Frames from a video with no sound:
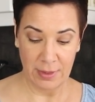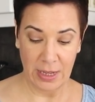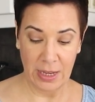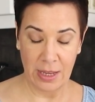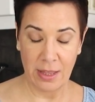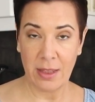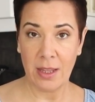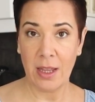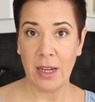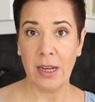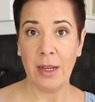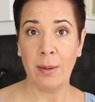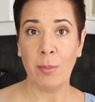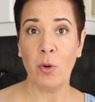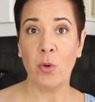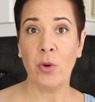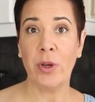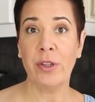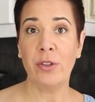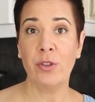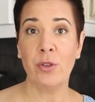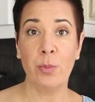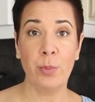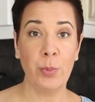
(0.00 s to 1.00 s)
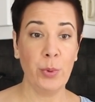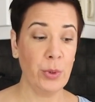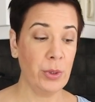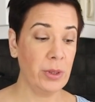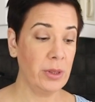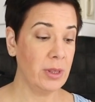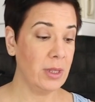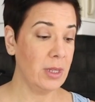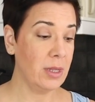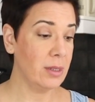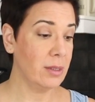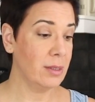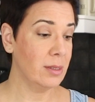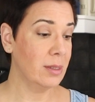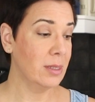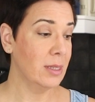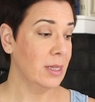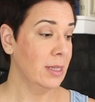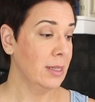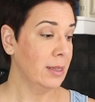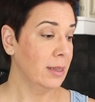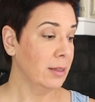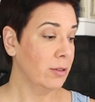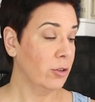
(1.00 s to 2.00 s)
And then I'm going to put
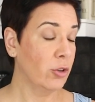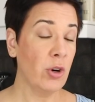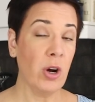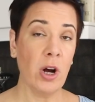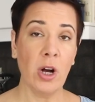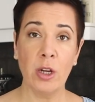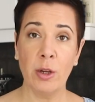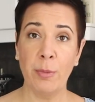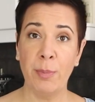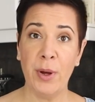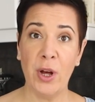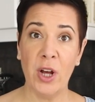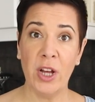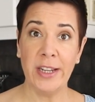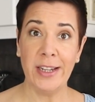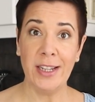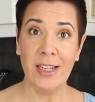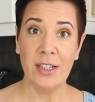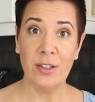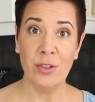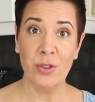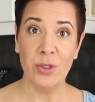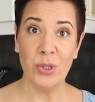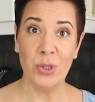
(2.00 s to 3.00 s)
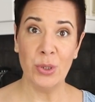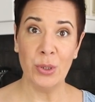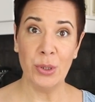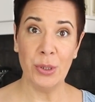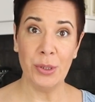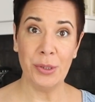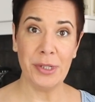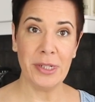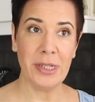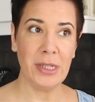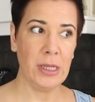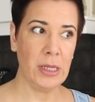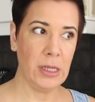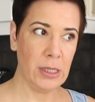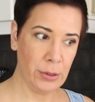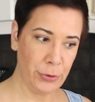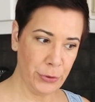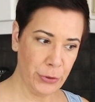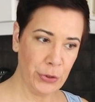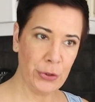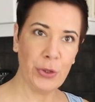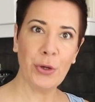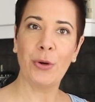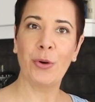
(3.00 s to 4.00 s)
this crock pot insert
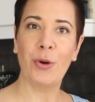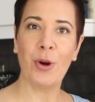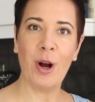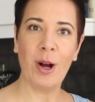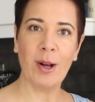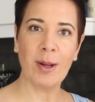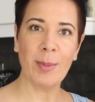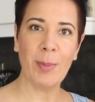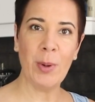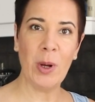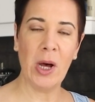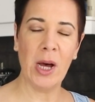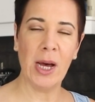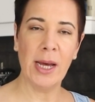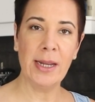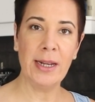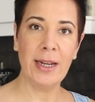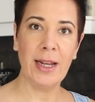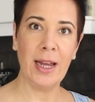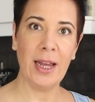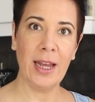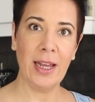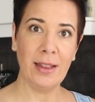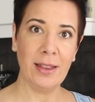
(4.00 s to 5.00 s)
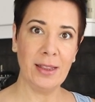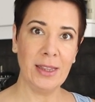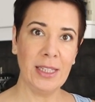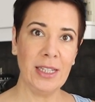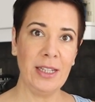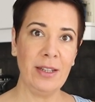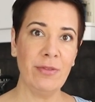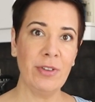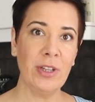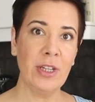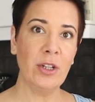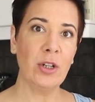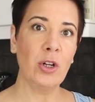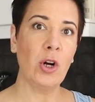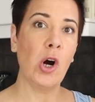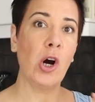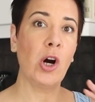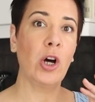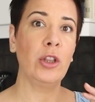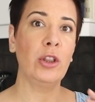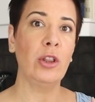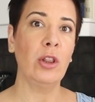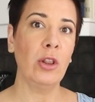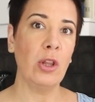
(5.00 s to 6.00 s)
into the crock pot and leave it
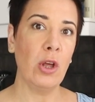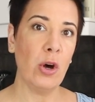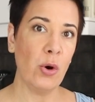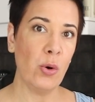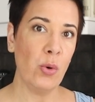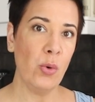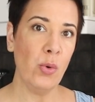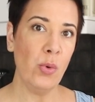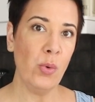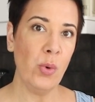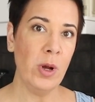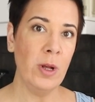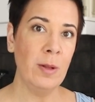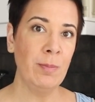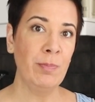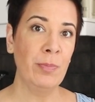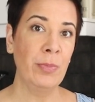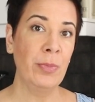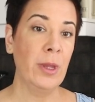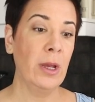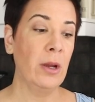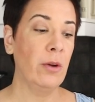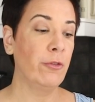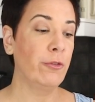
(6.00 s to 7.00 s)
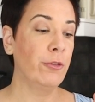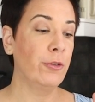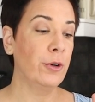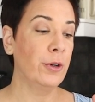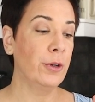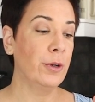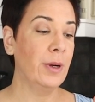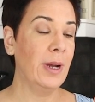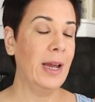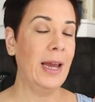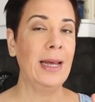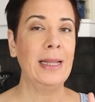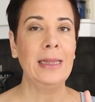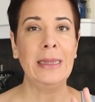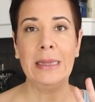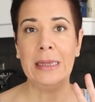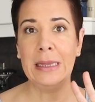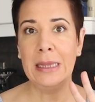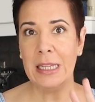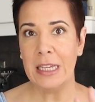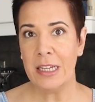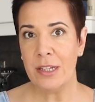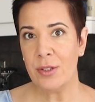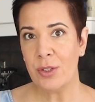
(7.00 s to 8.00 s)
on low for at
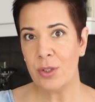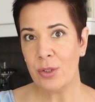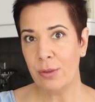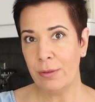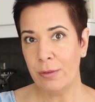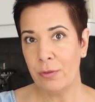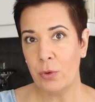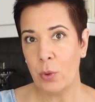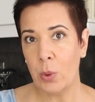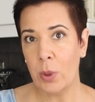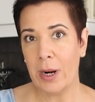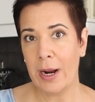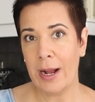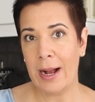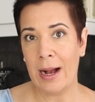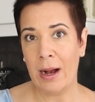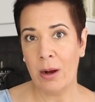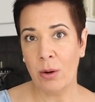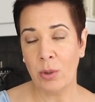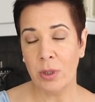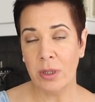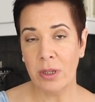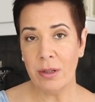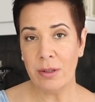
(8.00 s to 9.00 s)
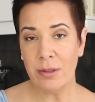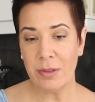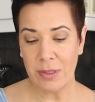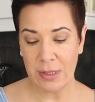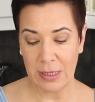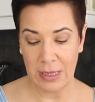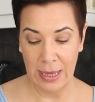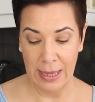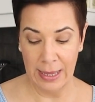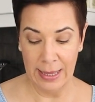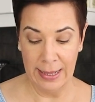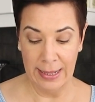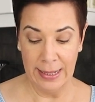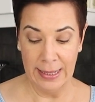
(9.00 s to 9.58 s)
least 4 hours.